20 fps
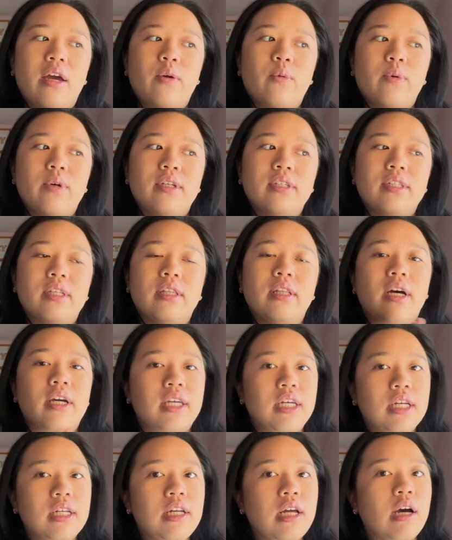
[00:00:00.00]
was
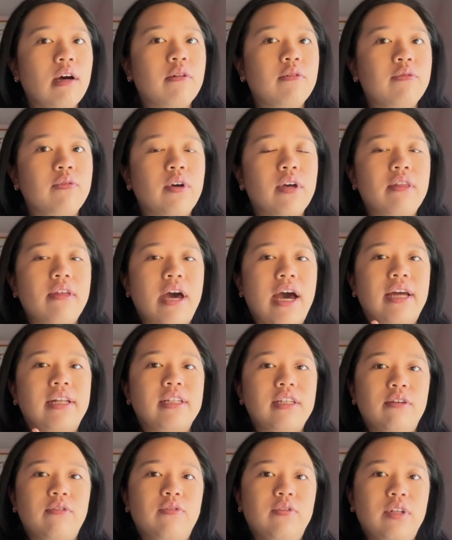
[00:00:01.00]
lucky enough that
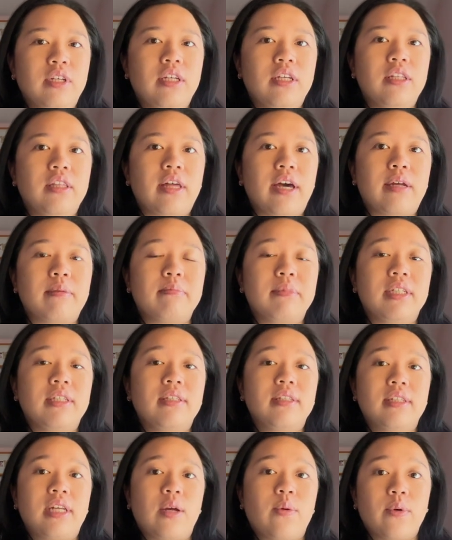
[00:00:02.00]
Tiffany let me
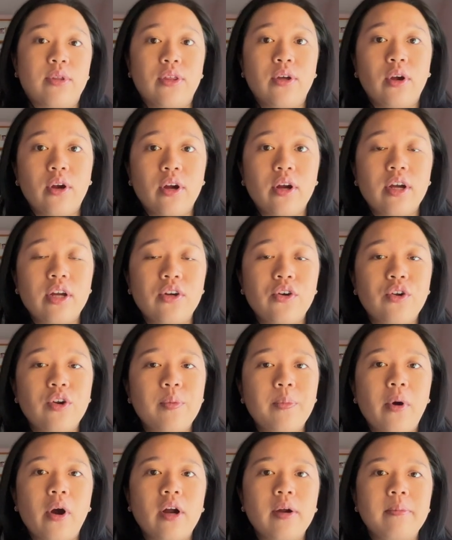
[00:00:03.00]
stay with her in her
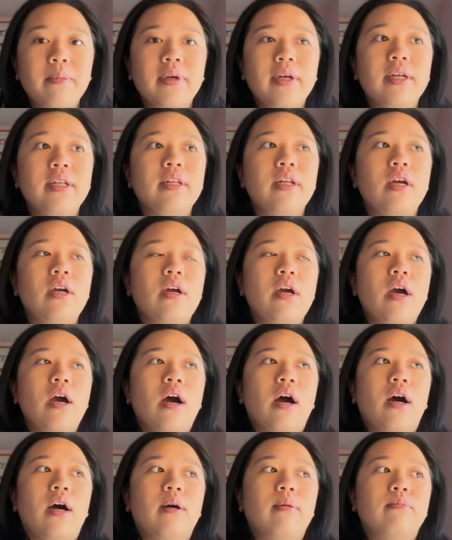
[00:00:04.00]
apartment,
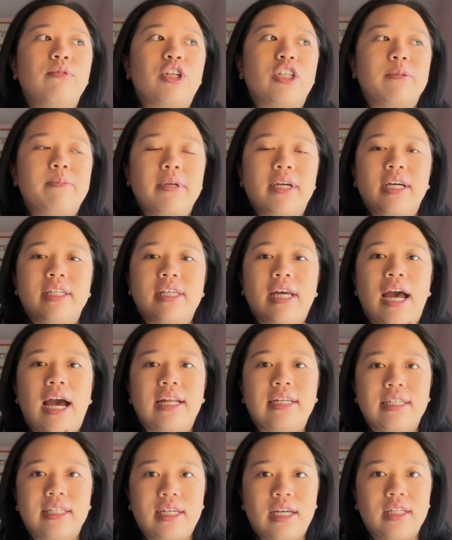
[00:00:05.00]
just because I had
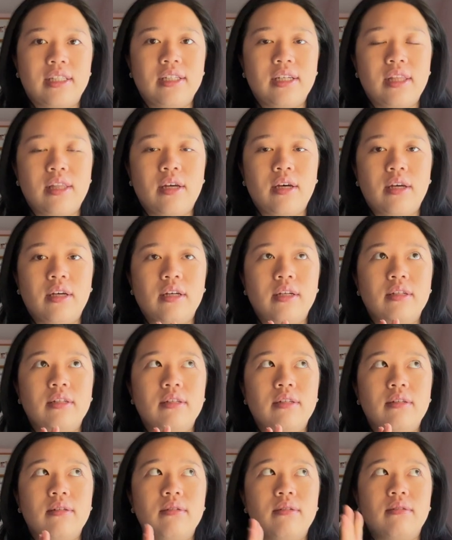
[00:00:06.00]
to get to the
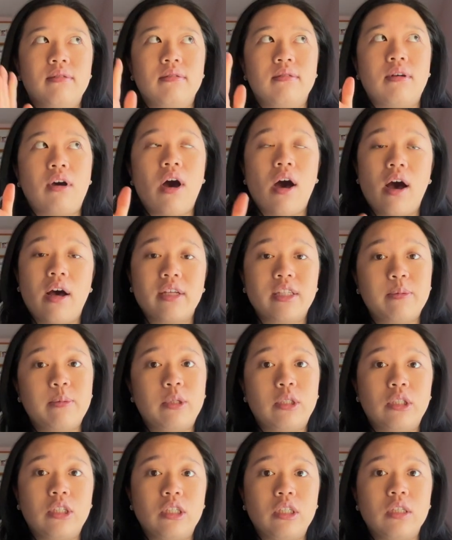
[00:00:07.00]

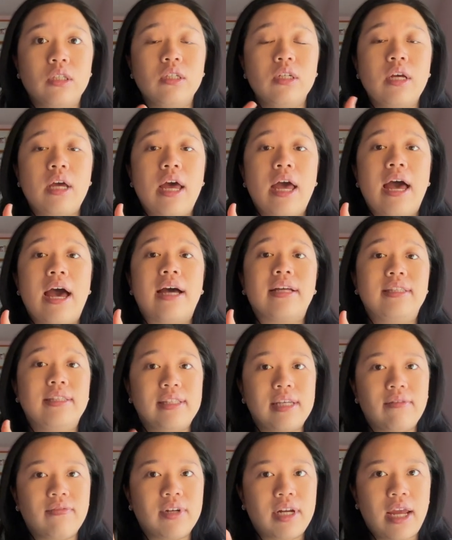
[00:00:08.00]
hospital at
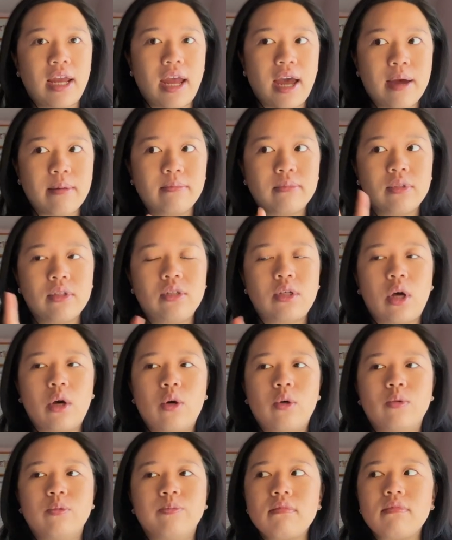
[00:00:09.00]
7 a.m.
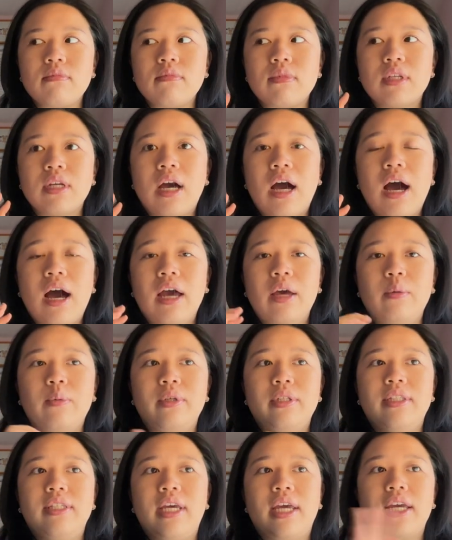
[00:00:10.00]
So I
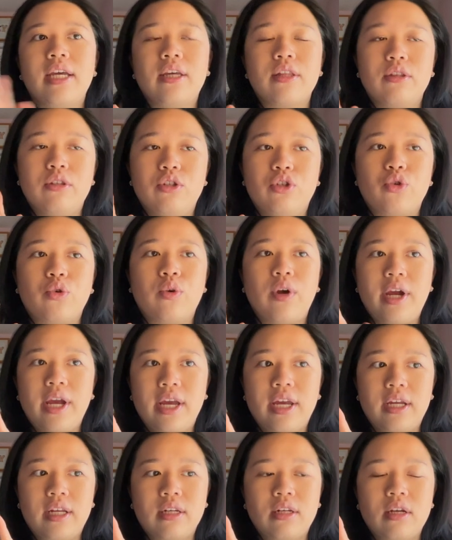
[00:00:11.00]
would take the
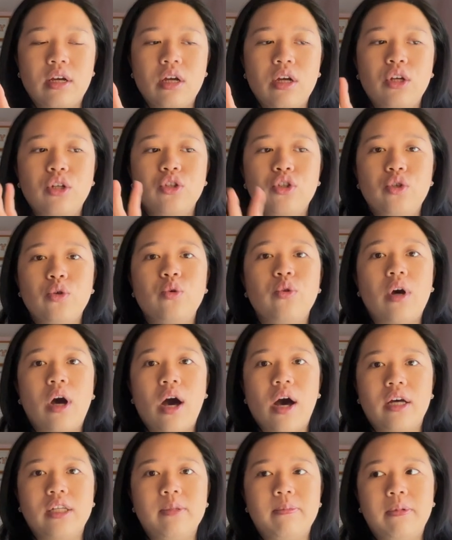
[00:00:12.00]
train to the
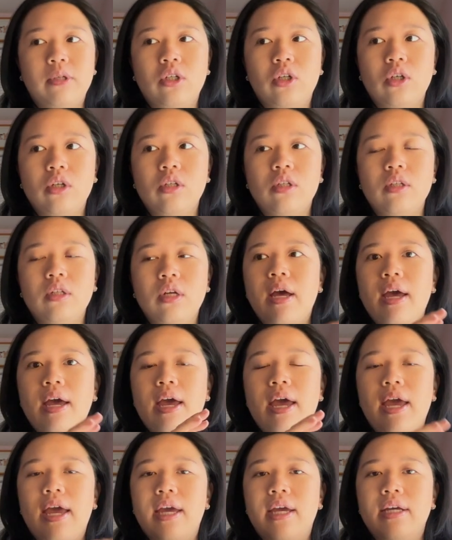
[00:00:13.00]
hospital
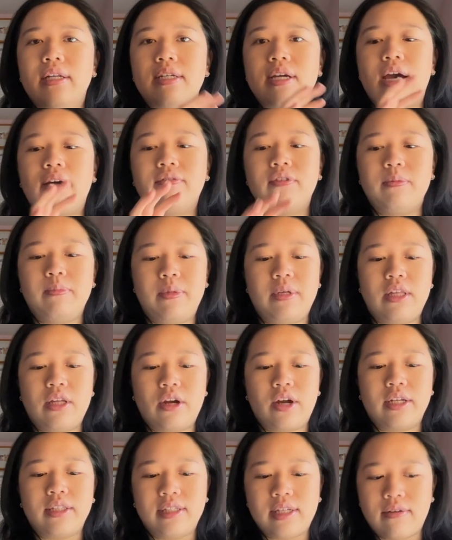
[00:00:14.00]
and have to be there
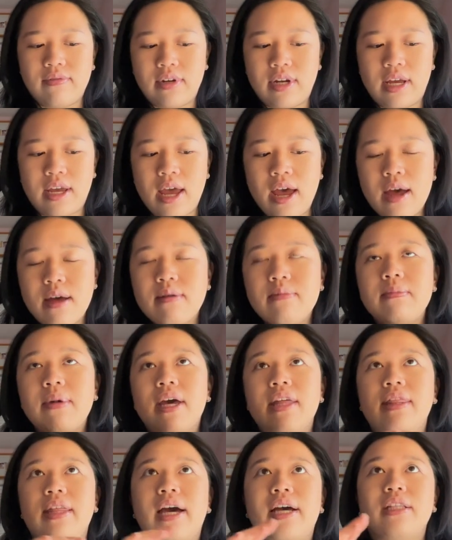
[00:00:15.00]
at 7 a.m.
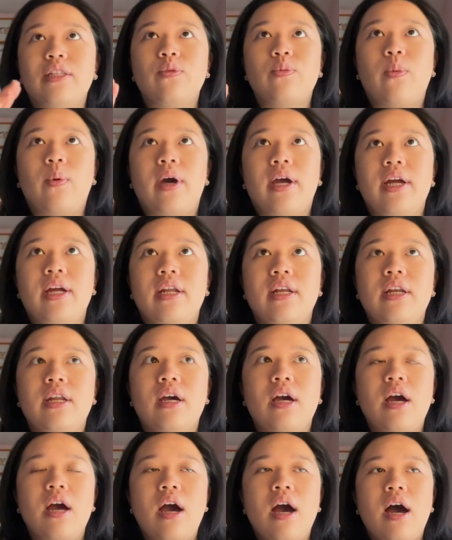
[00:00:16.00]
and that's when
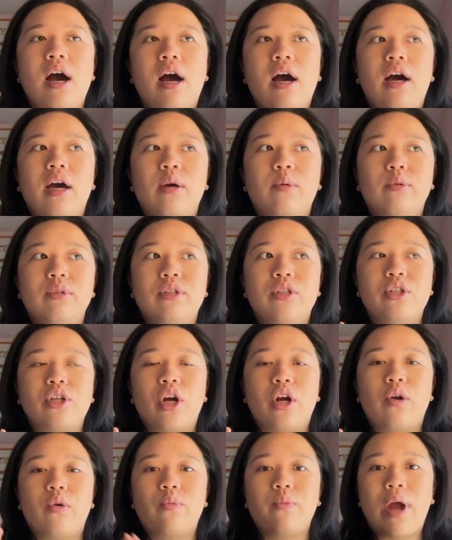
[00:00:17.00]
I would
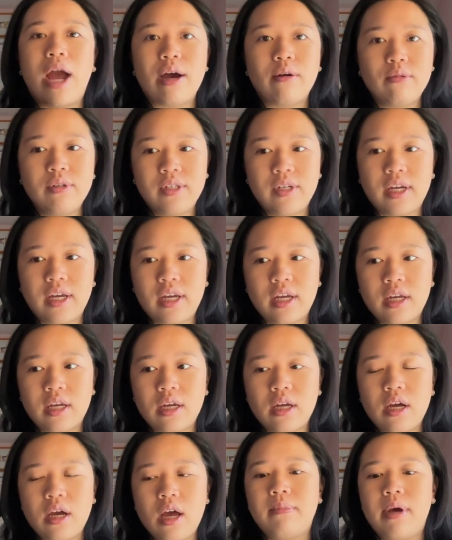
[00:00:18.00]
start
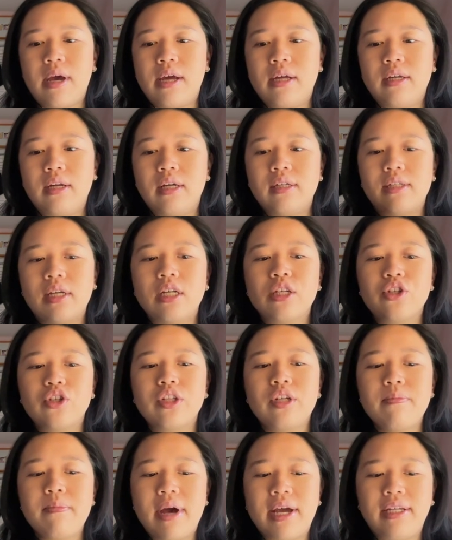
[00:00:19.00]
rounding. And
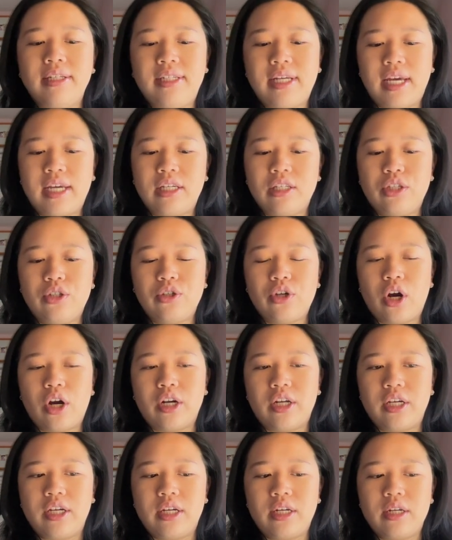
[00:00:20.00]
essentially my day
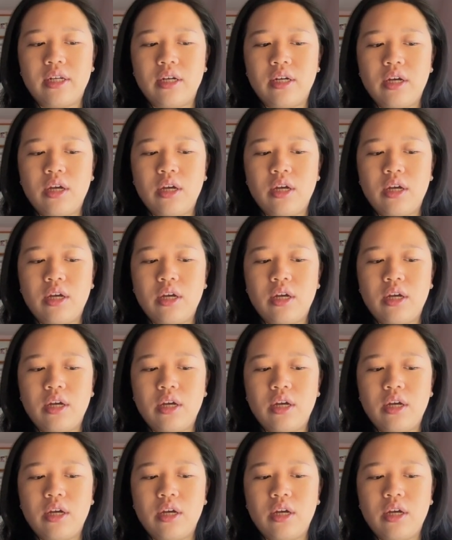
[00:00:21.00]
started